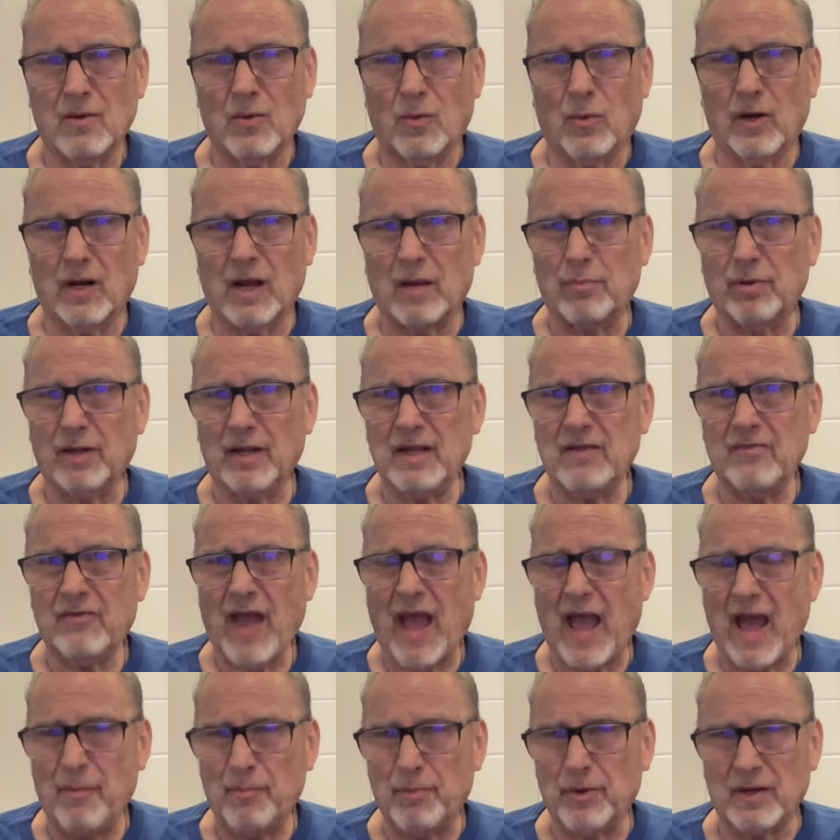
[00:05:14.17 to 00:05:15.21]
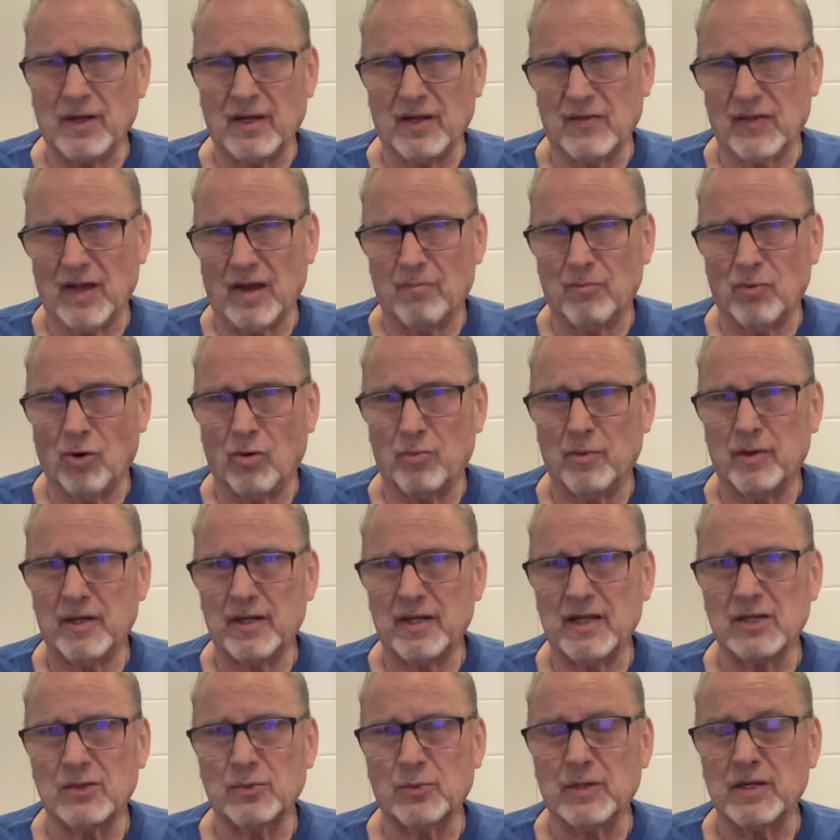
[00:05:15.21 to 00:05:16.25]
What I believe happened in that moment
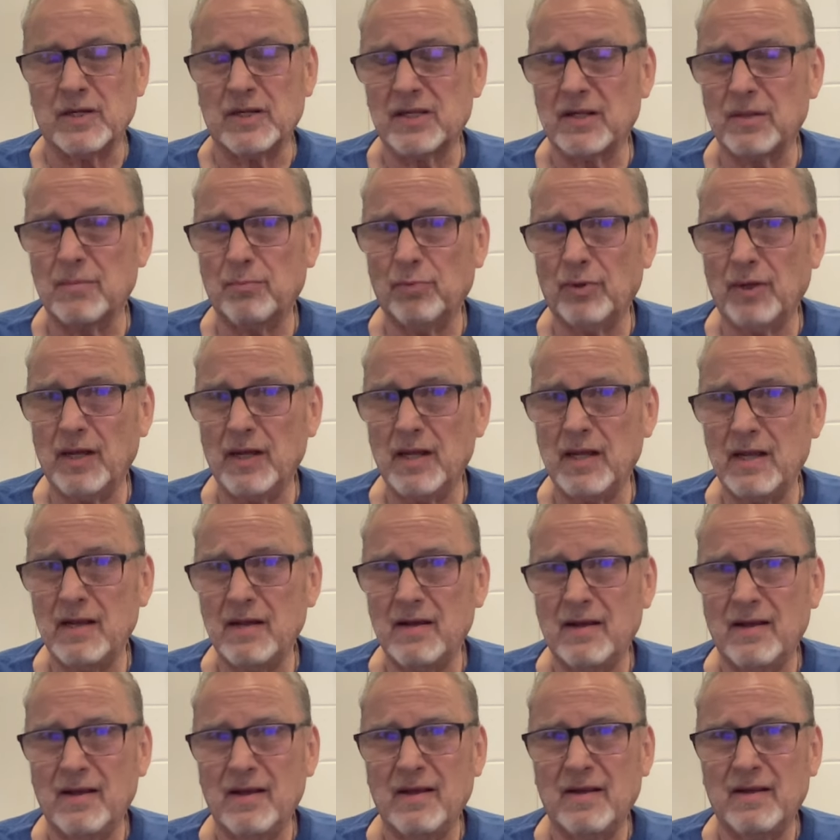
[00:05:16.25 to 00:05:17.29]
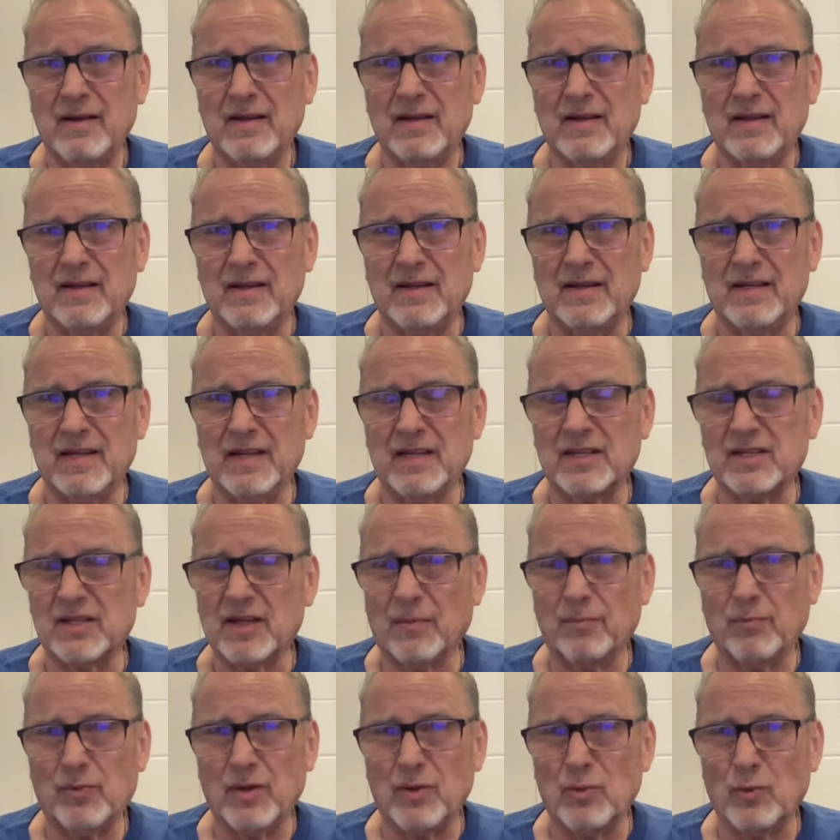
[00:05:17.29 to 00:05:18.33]
is we simply did
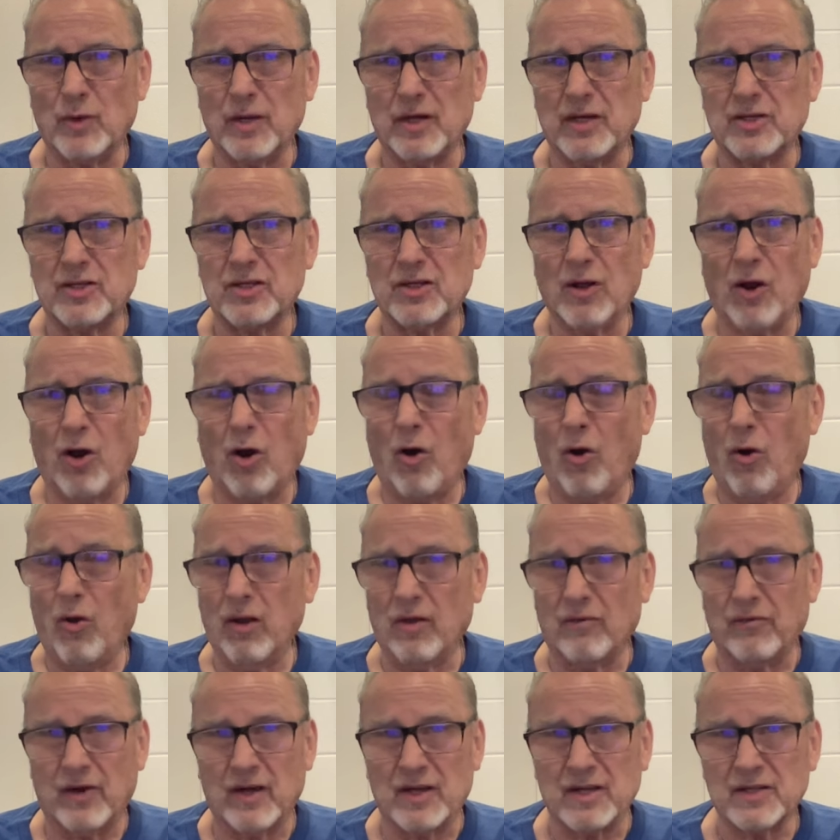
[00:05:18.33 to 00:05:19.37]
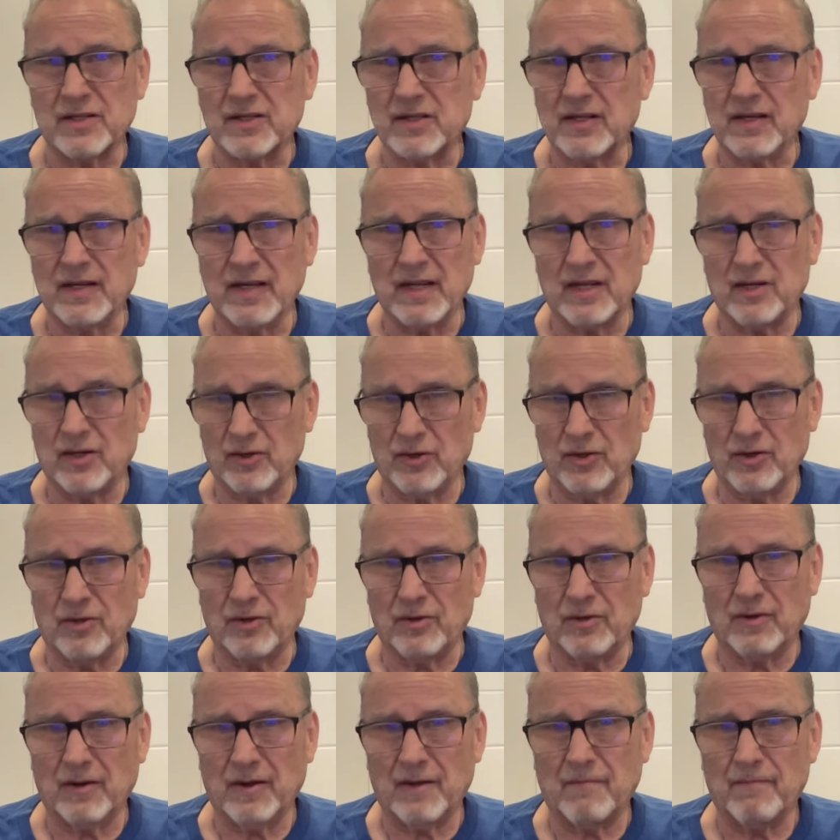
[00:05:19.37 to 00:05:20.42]
something which all of us need to do,
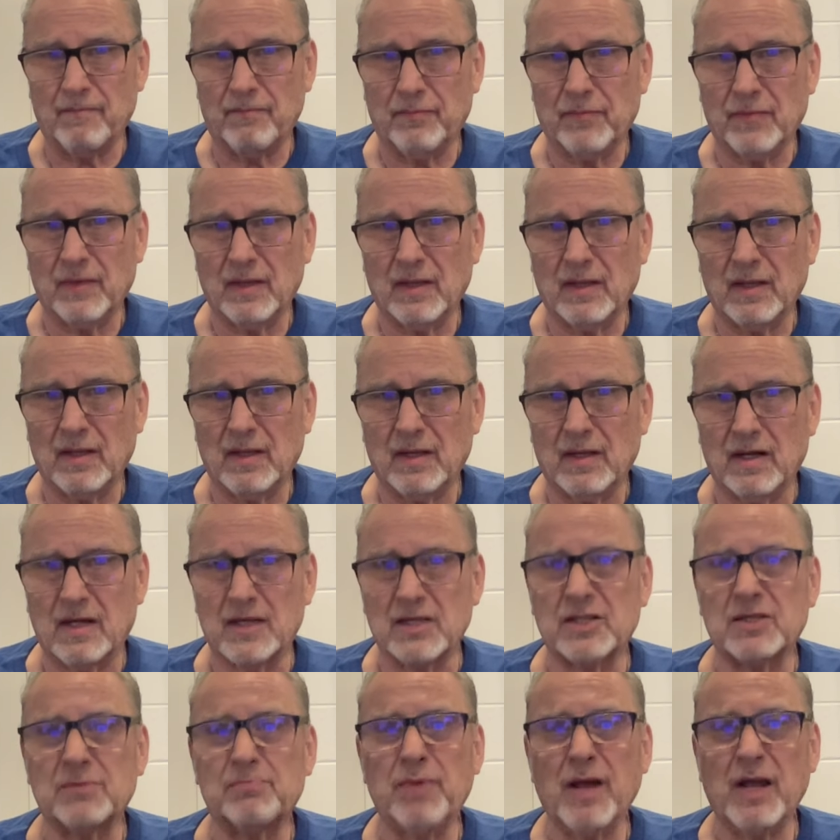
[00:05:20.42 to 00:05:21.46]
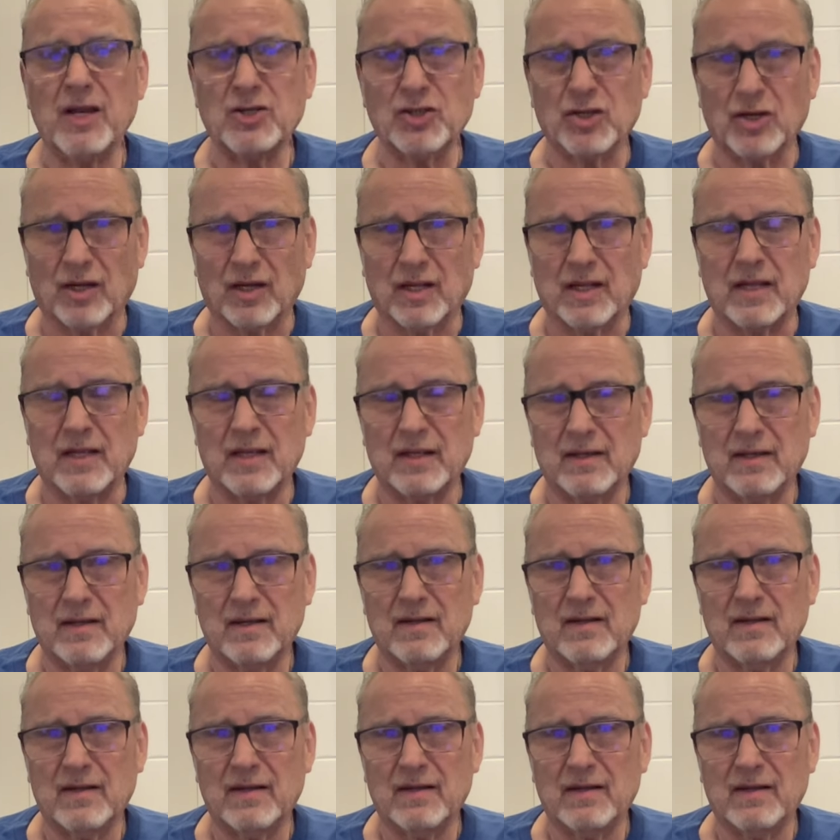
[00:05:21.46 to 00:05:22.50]
especially
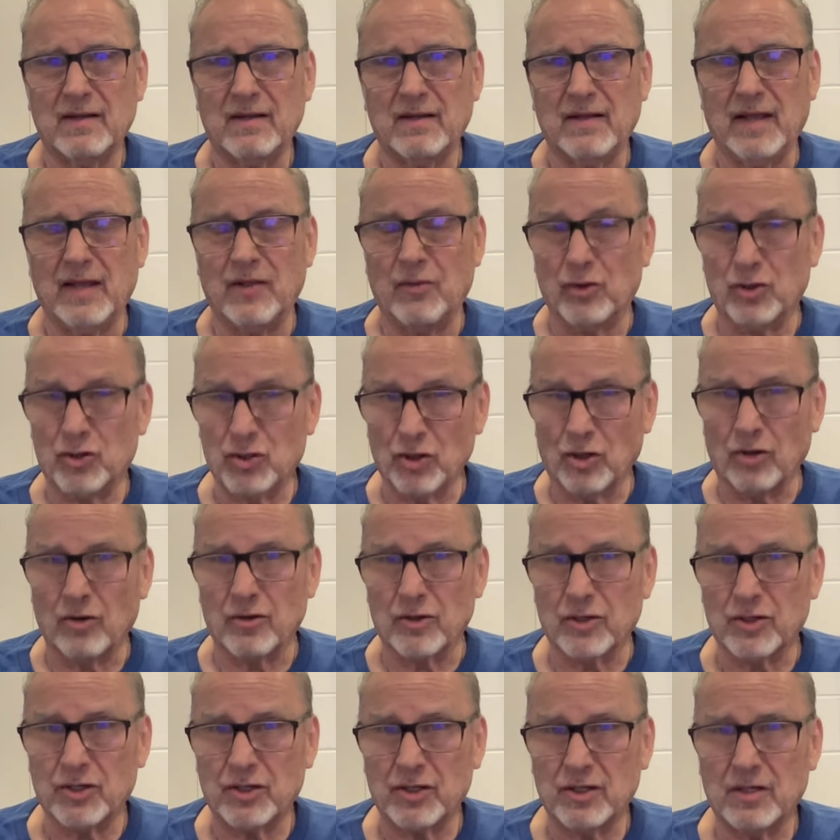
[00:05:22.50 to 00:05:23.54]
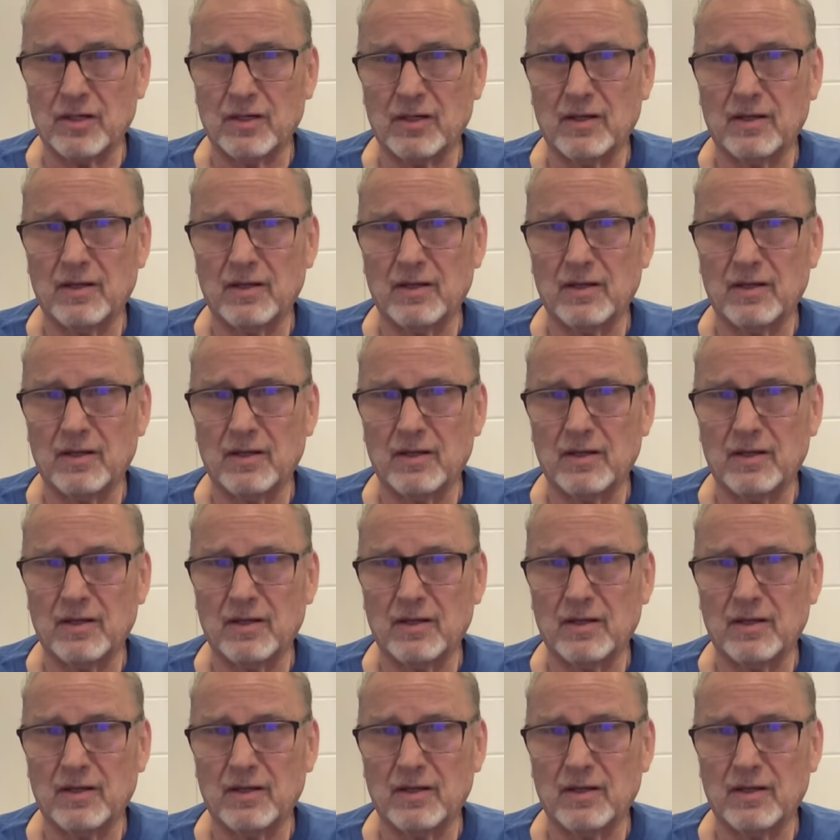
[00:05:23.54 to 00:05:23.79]
in the church.